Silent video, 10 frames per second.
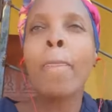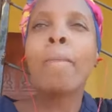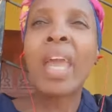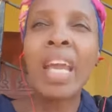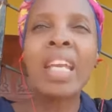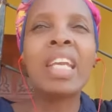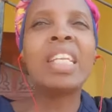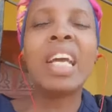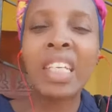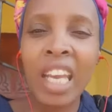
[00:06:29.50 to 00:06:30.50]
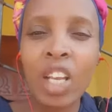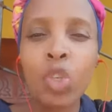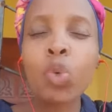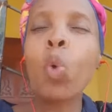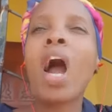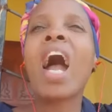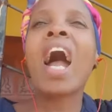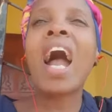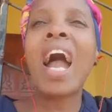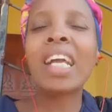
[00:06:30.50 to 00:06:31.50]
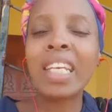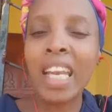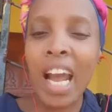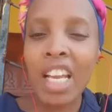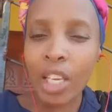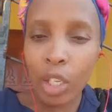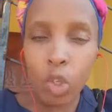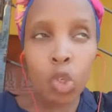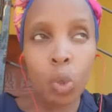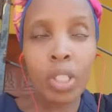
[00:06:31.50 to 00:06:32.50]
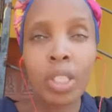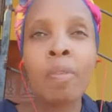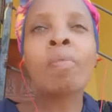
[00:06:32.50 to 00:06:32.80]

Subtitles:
Then in that case, you are underinsured.